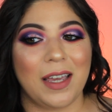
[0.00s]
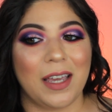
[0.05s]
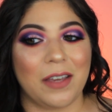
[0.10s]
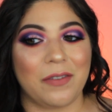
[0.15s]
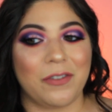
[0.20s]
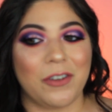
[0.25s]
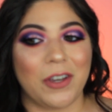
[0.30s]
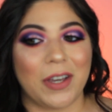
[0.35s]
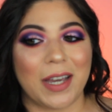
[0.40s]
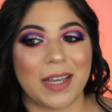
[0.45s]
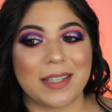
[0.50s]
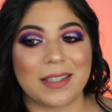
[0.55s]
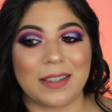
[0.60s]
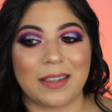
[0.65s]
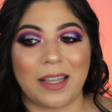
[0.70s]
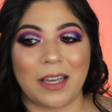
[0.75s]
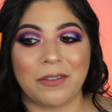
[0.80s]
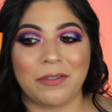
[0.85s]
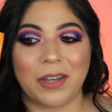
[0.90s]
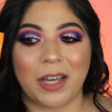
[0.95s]
If you guys
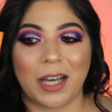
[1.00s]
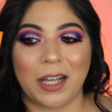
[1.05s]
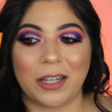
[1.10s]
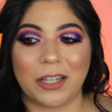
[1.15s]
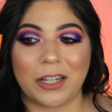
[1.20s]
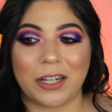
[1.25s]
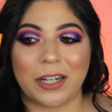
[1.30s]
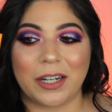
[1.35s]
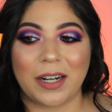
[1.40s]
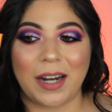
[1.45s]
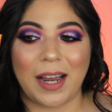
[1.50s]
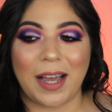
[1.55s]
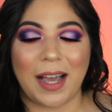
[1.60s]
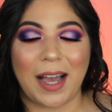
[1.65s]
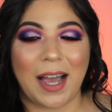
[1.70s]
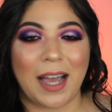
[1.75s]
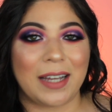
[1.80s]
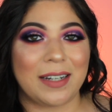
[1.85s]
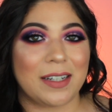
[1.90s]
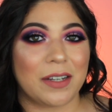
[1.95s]
love color,
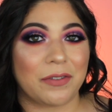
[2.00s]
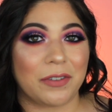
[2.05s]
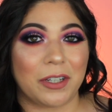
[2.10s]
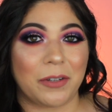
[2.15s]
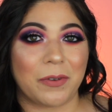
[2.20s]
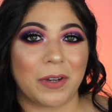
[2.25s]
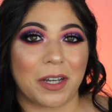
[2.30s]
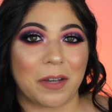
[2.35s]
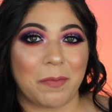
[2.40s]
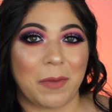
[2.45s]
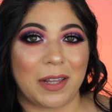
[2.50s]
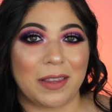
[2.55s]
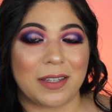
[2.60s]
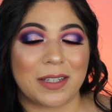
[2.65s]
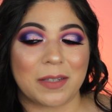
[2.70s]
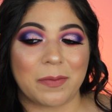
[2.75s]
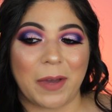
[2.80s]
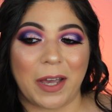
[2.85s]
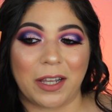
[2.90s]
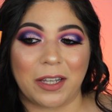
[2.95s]
I definitely recommend
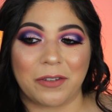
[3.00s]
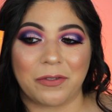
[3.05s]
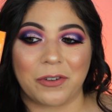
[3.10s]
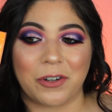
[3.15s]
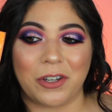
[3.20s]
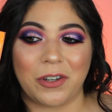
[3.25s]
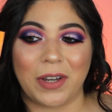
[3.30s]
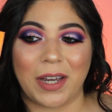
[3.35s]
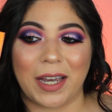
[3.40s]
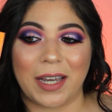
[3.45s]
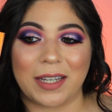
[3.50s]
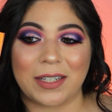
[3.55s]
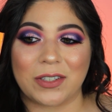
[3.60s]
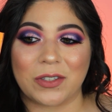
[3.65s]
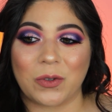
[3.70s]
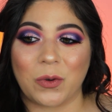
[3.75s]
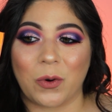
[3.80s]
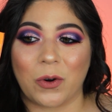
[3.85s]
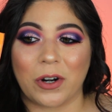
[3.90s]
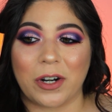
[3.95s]
this palette for you
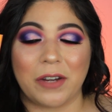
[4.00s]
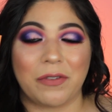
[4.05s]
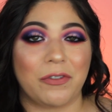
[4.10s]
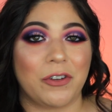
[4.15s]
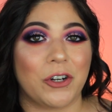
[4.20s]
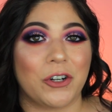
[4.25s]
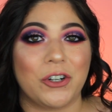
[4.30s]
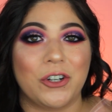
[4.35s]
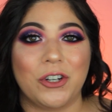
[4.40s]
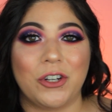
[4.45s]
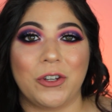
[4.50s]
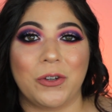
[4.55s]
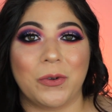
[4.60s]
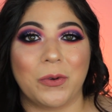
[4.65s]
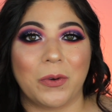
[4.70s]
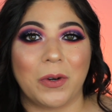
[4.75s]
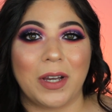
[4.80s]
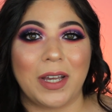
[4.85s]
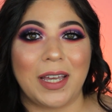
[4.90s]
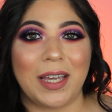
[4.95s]
guys. Or if you're
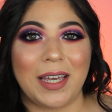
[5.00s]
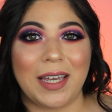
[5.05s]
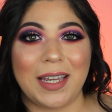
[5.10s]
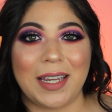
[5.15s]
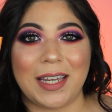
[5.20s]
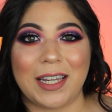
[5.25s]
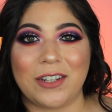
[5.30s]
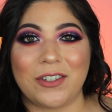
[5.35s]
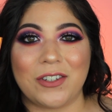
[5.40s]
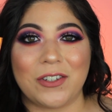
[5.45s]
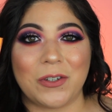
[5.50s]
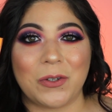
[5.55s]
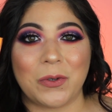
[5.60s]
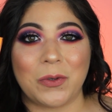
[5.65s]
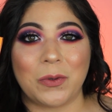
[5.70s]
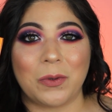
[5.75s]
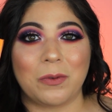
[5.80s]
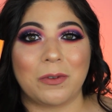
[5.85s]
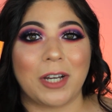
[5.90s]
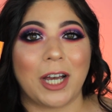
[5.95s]
new
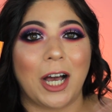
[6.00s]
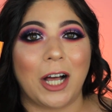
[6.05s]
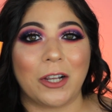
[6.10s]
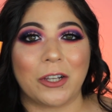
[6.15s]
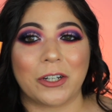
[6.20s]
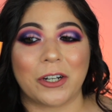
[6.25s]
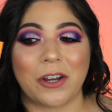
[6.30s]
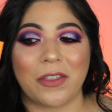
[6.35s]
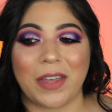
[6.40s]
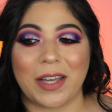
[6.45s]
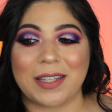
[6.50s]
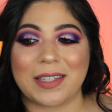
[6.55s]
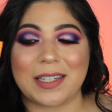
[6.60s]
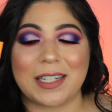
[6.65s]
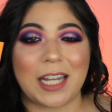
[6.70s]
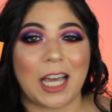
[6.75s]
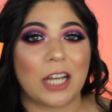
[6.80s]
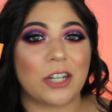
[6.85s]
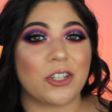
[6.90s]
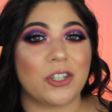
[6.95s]
into color that's
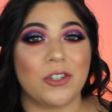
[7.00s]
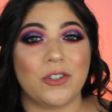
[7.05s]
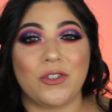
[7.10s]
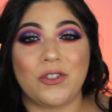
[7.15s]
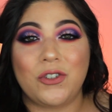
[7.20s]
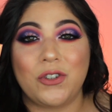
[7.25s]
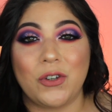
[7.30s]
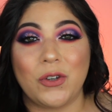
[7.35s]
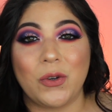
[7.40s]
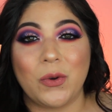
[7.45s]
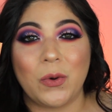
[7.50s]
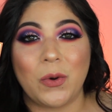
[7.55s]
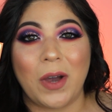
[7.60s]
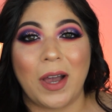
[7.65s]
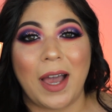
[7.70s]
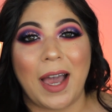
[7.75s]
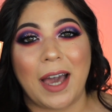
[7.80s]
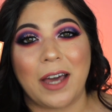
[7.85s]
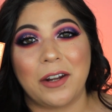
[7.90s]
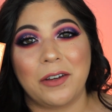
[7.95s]
not too
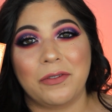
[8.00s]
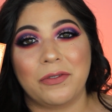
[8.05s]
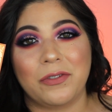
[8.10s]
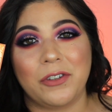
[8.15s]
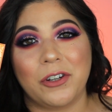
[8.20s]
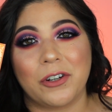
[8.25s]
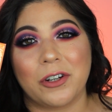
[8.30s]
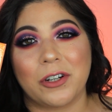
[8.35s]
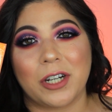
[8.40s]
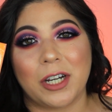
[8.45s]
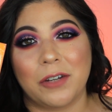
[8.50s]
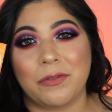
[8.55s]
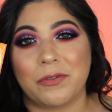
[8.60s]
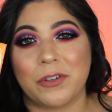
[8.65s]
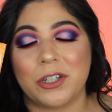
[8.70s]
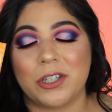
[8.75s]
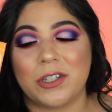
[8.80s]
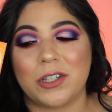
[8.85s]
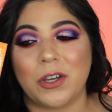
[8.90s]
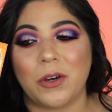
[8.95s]
out of your
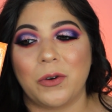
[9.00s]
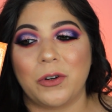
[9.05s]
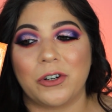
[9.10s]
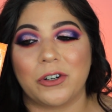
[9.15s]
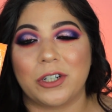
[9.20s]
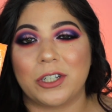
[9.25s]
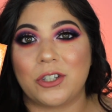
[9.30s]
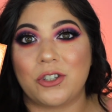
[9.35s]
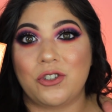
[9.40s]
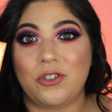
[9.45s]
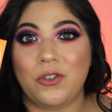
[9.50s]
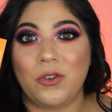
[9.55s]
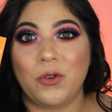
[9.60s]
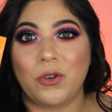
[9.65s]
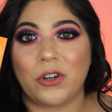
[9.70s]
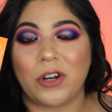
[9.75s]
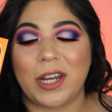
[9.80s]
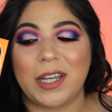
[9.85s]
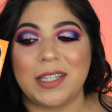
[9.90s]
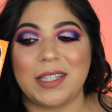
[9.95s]
comfort zone or it's too
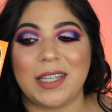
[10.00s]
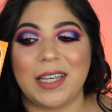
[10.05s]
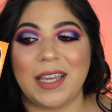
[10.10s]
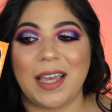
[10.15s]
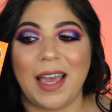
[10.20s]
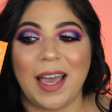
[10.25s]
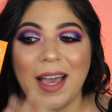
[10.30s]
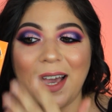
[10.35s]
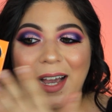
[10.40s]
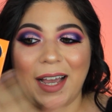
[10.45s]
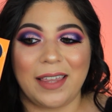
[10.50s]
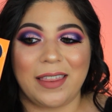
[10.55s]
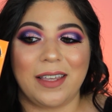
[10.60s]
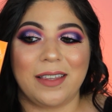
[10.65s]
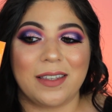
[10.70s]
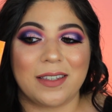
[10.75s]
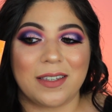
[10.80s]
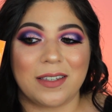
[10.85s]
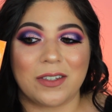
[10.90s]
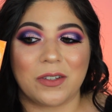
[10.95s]
crazy, I
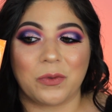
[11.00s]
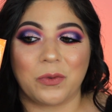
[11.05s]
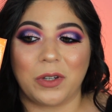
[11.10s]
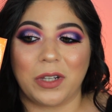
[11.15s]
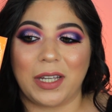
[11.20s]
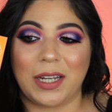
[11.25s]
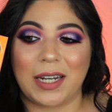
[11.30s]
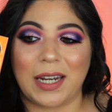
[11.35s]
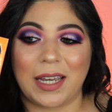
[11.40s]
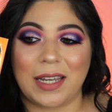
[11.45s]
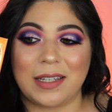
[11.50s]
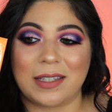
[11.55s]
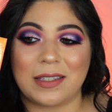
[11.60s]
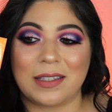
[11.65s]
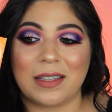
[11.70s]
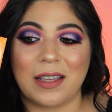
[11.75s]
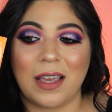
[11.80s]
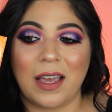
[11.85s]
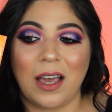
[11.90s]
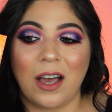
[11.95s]
think this is a really
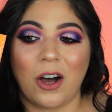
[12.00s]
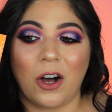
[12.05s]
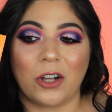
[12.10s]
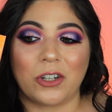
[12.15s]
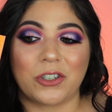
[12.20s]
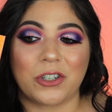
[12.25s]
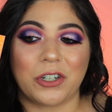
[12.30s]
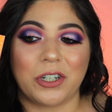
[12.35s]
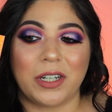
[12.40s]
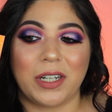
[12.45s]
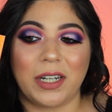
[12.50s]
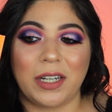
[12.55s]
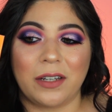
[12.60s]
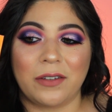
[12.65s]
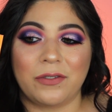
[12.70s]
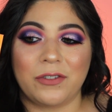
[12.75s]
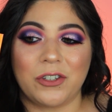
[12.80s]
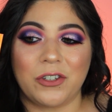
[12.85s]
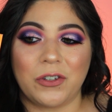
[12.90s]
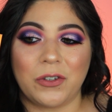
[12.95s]
nice
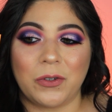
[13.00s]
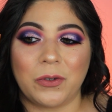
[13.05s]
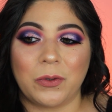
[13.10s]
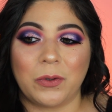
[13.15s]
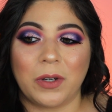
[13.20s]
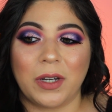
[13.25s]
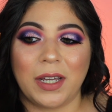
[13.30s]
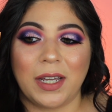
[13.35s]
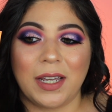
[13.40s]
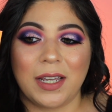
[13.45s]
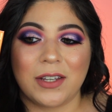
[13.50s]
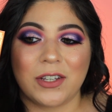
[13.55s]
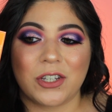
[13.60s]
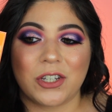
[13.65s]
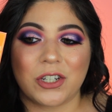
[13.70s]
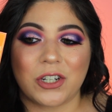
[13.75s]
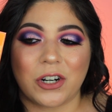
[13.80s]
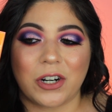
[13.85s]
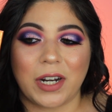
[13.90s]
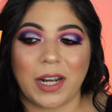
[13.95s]
alternative to
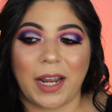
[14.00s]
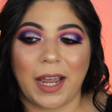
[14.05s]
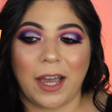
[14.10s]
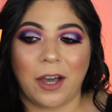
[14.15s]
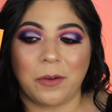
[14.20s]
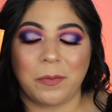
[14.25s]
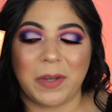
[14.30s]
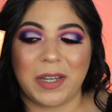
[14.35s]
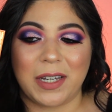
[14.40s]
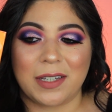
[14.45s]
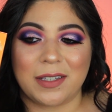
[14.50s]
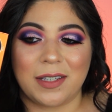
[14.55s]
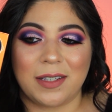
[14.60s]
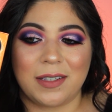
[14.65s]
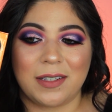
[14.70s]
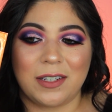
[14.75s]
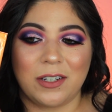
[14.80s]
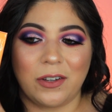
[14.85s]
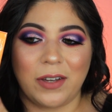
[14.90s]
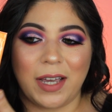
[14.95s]
starting out because it
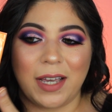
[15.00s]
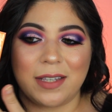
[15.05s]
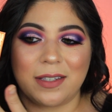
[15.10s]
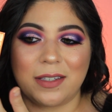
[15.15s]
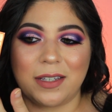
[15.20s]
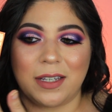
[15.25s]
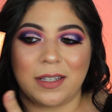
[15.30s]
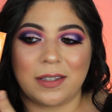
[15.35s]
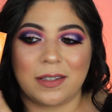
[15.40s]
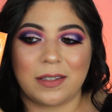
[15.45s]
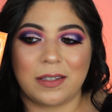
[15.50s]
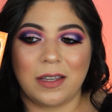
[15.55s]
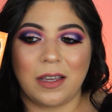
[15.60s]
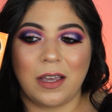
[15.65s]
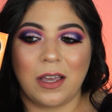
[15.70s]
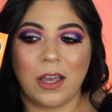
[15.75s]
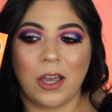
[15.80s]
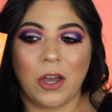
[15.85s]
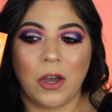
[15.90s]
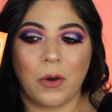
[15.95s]
still has its
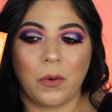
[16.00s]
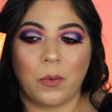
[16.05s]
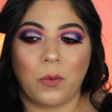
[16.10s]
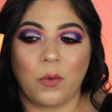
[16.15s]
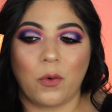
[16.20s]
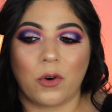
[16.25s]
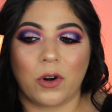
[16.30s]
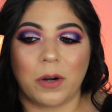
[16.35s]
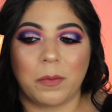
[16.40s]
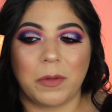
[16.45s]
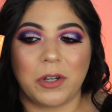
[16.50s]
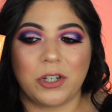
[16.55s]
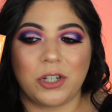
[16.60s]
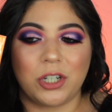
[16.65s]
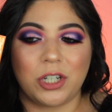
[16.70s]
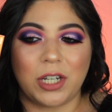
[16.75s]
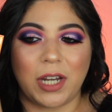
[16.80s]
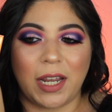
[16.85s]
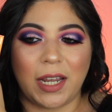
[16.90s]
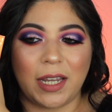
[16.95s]
warm
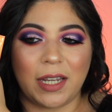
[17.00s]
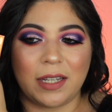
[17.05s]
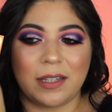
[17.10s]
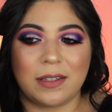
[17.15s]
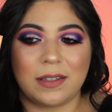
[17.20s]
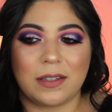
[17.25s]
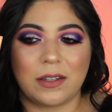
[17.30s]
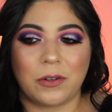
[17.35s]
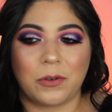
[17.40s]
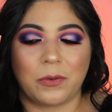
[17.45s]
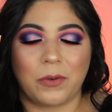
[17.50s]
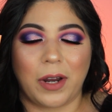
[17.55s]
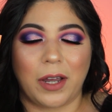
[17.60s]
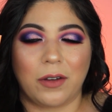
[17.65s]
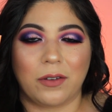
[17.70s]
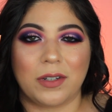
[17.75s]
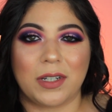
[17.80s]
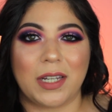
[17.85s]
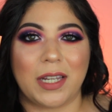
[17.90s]
shades around